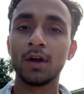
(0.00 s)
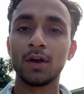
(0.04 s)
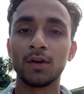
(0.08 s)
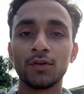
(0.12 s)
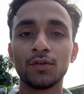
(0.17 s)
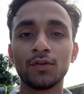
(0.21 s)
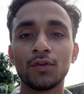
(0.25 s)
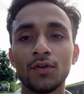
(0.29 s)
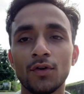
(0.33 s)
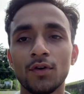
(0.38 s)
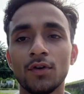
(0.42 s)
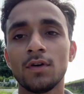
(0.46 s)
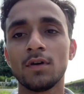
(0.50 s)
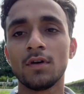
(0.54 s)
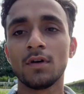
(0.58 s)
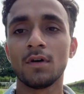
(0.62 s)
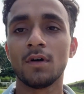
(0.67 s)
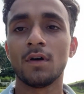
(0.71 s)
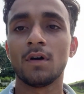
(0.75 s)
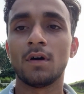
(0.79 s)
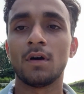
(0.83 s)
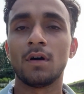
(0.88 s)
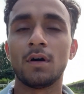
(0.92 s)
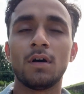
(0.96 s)
You know,
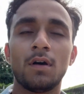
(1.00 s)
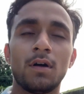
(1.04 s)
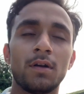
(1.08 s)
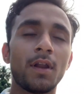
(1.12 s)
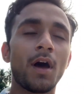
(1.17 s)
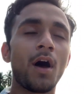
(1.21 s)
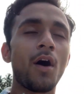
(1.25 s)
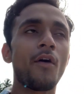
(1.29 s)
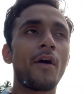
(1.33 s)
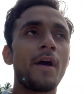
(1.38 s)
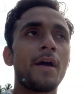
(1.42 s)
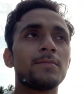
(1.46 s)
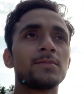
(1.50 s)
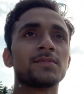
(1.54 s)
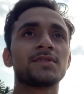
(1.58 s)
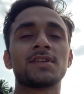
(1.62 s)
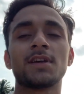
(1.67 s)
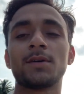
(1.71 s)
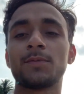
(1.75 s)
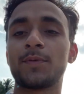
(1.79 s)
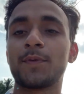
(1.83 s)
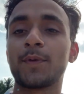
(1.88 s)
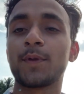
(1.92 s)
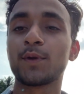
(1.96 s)
now I am
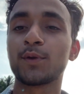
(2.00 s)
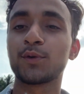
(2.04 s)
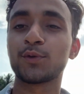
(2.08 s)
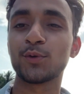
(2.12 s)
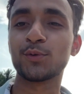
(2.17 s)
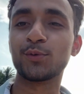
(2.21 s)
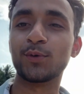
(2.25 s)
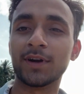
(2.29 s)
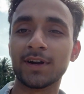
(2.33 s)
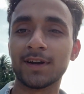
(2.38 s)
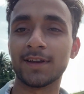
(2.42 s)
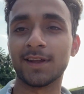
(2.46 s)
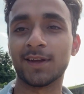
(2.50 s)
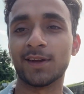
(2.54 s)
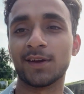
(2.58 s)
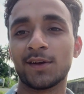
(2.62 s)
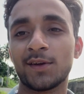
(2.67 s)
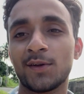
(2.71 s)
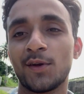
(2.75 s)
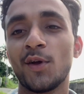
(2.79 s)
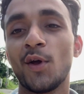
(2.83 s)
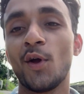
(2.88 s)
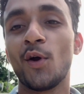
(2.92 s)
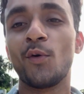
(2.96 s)
suffering to one thing.
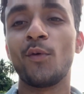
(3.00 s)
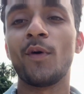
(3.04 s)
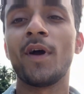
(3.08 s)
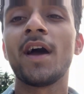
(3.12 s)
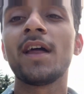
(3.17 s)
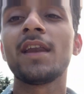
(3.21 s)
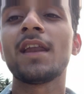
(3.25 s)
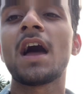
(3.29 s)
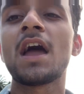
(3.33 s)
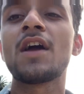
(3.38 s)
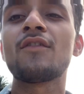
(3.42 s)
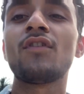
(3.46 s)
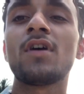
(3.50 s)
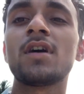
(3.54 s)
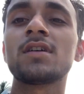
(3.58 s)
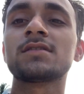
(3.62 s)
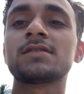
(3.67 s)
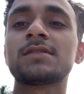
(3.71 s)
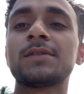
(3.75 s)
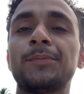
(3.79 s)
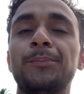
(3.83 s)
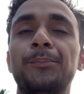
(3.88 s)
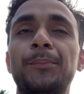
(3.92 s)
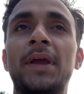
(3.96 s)
When I
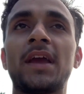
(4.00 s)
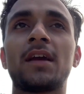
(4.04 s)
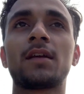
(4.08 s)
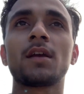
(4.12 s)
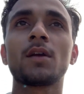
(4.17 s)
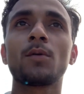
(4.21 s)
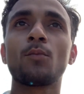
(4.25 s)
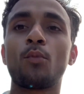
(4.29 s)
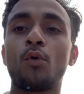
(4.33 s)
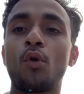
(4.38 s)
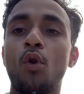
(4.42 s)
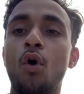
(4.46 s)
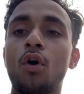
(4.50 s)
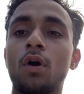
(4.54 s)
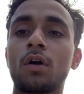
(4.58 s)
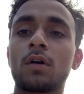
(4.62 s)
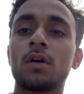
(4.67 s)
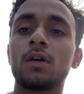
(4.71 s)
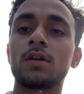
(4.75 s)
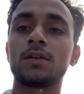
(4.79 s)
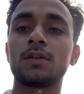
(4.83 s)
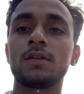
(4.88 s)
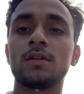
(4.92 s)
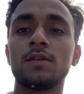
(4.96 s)
was making vlog
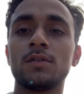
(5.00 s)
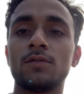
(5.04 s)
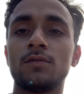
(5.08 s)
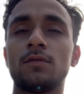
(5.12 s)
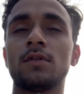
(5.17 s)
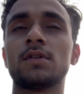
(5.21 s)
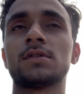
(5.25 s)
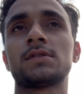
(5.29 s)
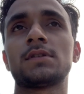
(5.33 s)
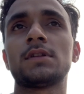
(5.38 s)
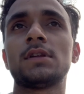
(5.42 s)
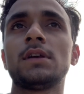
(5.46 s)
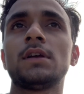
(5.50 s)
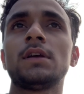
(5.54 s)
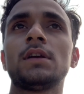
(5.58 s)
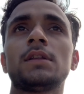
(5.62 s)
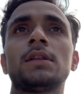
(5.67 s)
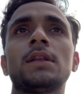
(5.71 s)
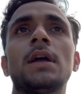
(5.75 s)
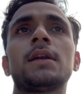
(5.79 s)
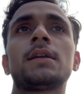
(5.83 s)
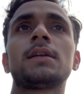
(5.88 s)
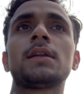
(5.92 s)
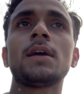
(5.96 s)
continuously,
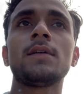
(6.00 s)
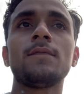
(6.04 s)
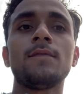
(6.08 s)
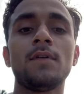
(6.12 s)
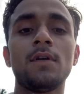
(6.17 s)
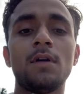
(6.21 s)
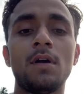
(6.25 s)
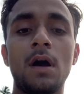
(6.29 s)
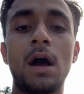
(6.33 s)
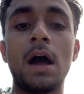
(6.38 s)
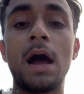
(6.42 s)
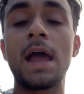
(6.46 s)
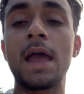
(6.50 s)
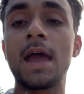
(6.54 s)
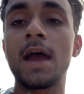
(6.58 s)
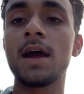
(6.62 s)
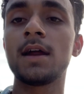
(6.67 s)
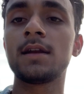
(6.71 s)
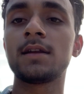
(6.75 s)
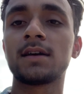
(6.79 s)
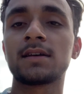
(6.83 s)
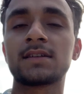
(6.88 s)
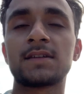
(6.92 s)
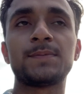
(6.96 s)
that time I
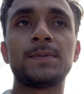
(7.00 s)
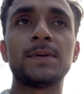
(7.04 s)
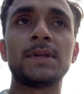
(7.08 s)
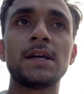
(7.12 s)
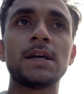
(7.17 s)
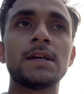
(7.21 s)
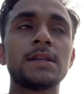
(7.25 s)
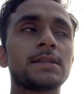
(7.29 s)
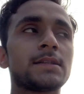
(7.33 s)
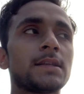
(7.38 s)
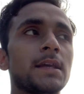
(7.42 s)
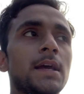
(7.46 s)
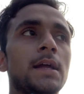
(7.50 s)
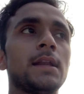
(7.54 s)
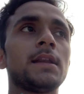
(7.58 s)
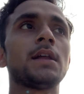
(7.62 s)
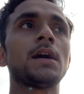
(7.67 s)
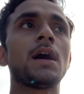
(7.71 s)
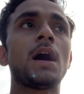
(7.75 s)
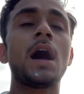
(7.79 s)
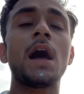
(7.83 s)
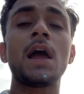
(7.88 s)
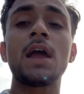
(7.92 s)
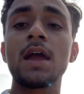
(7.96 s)
had experience and
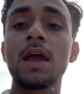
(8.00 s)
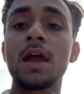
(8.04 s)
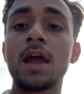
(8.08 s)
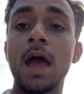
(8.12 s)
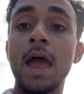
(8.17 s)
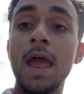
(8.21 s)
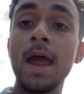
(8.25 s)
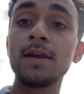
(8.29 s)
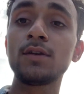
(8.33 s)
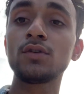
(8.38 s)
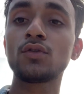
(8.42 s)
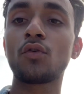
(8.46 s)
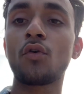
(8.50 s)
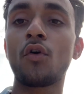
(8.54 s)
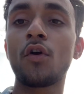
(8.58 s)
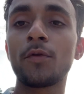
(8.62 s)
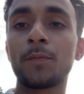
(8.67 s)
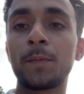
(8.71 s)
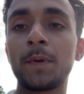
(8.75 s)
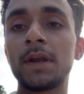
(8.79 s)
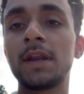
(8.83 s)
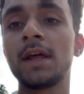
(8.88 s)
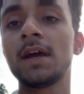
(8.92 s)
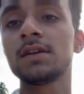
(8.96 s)
I had
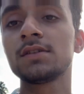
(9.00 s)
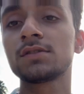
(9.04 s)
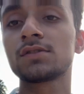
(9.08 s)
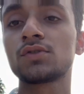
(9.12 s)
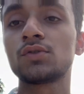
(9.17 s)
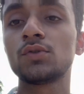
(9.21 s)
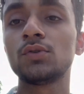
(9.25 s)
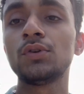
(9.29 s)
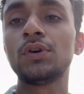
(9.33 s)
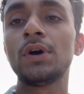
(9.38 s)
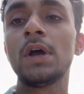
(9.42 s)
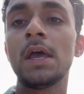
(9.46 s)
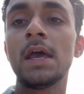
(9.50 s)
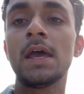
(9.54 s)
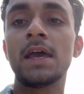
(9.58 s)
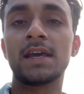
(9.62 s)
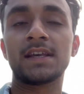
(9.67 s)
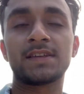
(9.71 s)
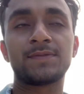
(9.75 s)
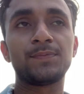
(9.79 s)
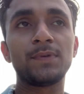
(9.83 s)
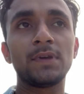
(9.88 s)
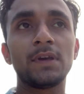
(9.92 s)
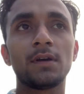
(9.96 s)
confidence to
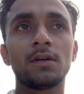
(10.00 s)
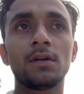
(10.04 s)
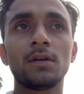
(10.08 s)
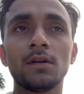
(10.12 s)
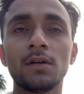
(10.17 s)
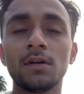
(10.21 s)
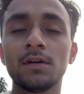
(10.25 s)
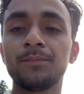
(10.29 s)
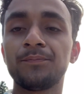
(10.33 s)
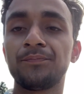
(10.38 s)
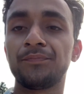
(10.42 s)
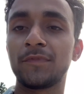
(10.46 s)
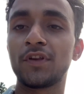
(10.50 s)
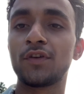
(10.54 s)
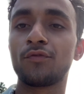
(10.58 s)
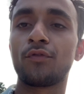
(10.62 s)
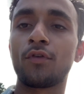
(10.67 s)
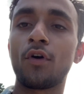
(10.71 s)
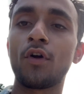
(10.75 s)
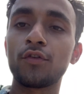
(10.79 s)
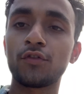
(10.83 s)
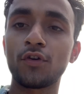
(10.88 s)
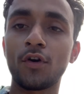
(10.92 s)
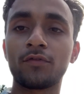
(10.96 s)
speak in
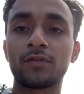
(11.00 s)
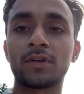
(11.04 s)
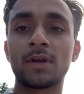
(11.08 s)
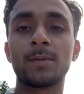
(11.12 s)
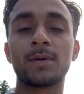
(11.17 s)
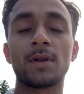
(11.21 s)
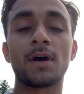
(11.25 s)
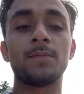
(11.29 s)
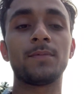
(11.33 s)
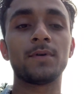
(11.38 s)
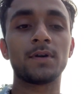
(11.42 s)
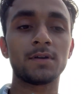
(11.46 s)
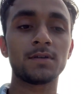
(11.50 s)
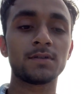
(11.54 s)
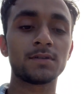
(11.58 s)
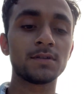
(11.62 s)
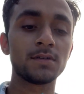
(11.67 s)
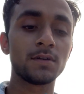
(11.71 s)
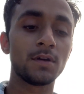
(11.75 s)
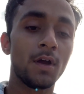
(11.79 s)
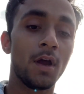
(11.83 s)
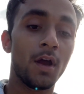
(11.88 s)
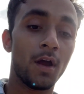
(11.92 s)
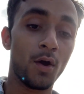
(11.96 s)
front of camera. But
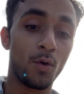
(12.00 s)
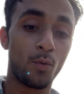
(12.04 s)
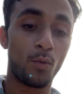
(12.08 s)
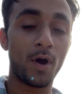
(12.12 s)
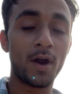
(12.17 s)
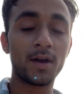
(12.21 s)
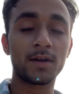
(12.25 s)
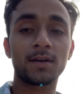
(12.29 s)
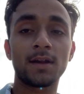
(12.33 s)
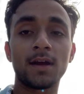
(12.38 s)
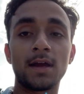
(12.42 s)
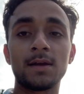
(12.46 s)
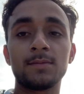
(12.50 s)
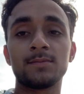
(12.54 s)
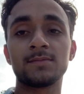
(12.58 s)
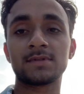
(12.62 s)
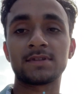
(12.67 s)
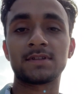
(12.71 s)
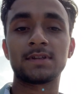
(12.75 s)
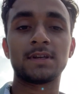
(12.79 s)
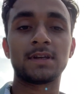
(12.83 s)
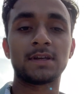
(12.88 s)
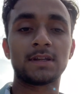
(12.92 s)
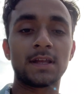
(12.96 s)
what I am
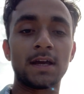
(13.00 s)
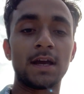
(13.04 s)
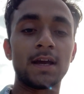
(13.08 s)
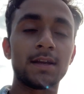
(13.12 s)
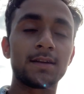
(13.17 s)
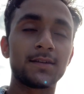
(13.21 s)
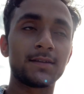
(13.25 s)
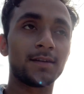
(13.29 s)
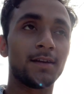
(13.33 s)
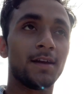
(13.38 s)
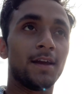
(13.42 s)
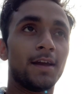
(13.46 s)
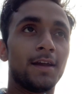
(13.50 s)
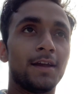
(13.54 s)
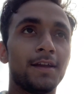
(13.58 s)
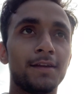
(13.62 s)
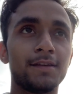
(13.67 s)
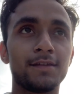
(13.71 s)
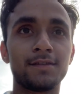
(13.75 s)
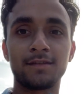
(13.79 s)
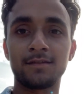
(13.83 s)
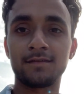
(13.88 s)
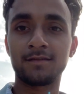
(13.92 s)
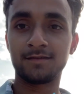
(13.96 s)
saying that
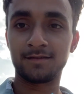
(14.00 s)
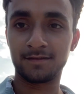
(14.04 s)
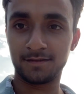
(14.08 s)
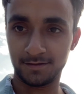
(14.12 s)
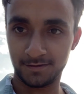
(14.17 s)
in